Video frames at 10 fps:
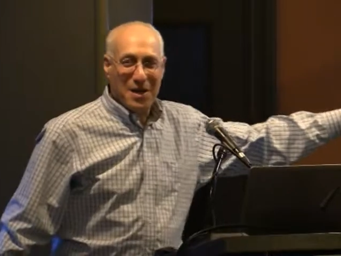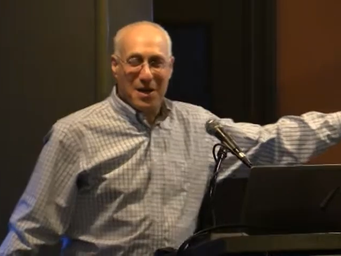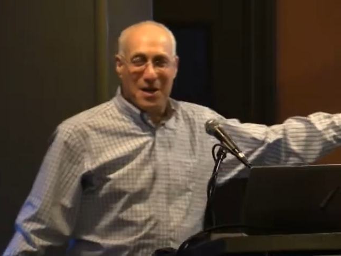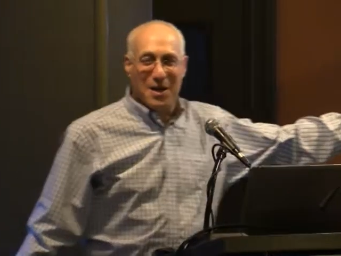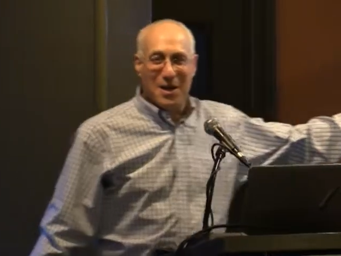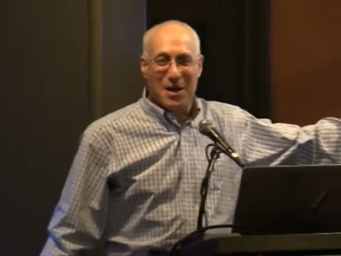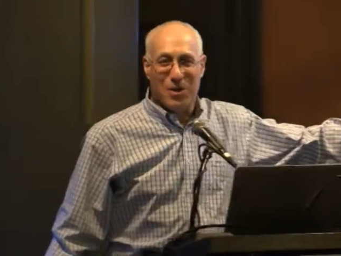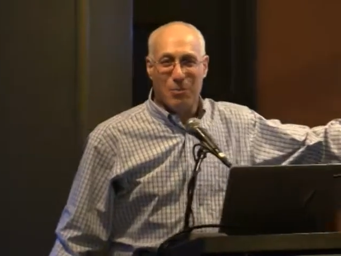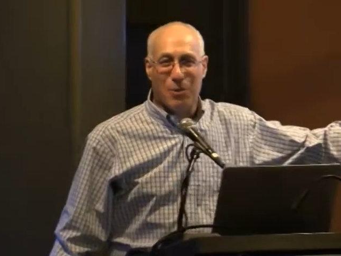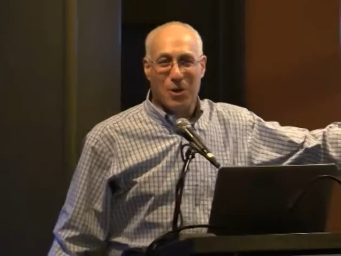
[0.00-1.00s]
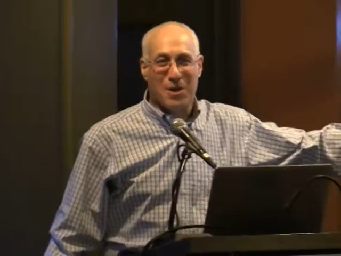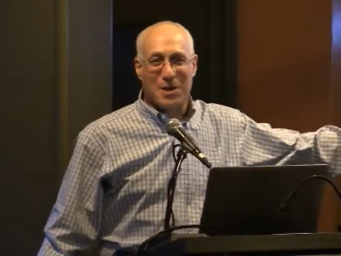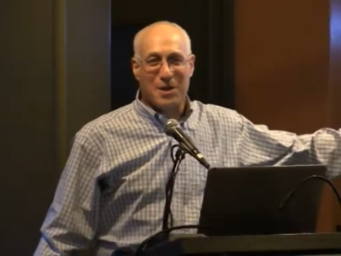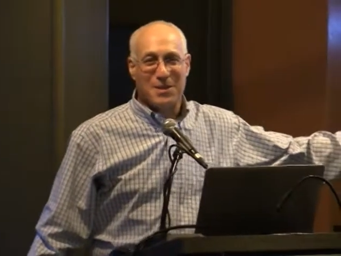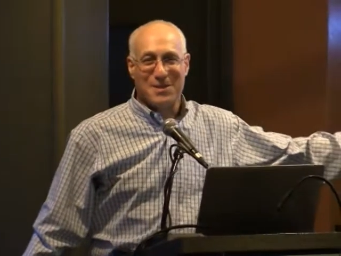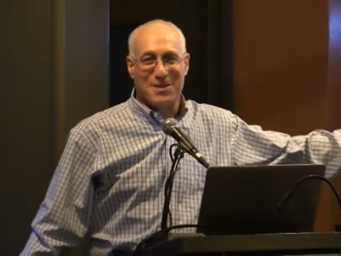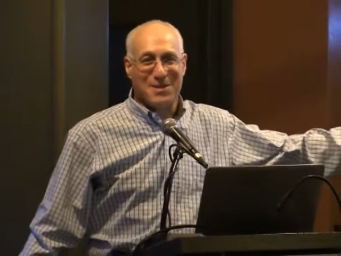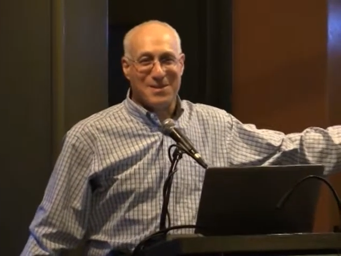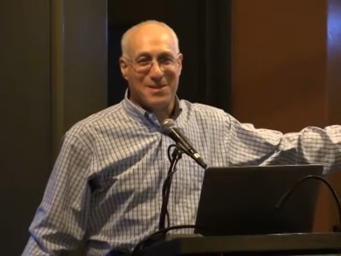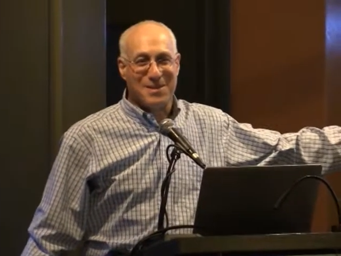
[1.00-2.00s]
uh, uh, the book
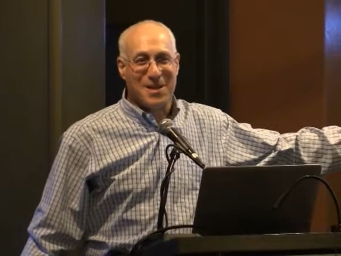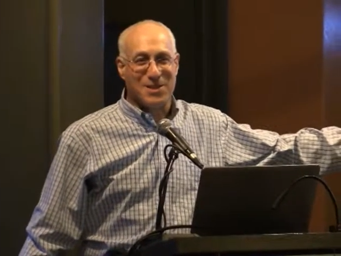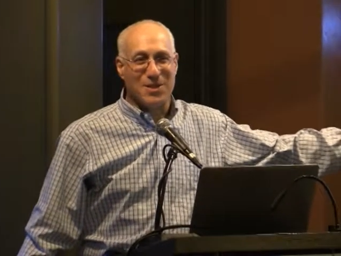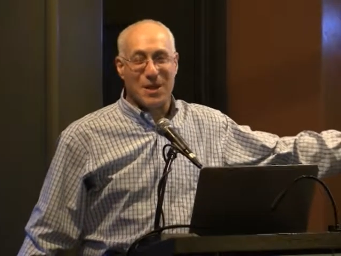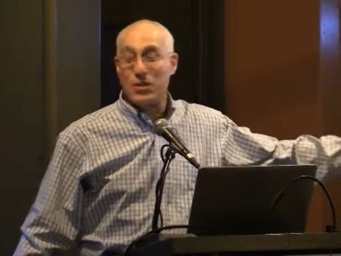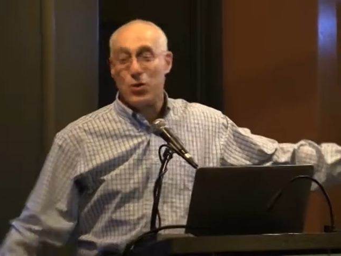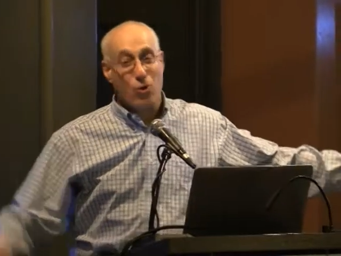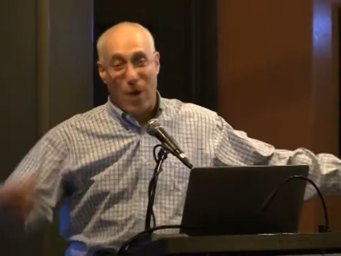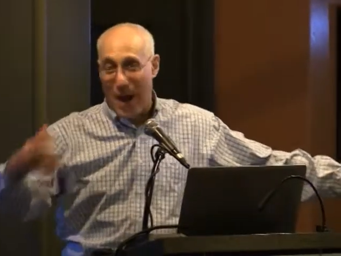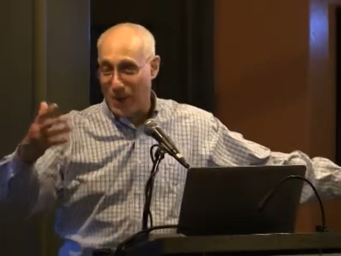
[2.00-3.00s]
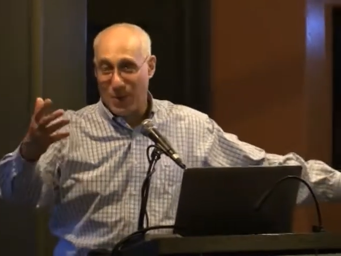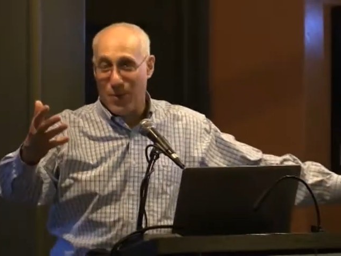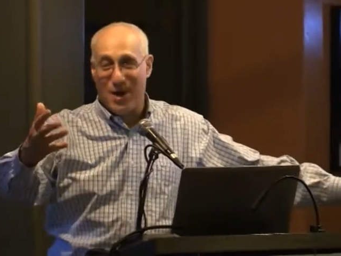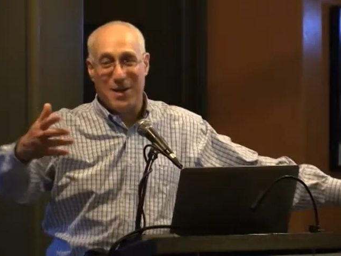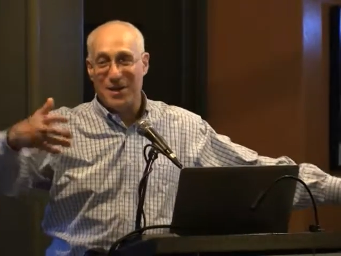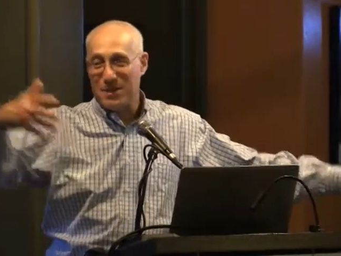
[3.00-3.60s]
doesn't, uh, you're absolutely right.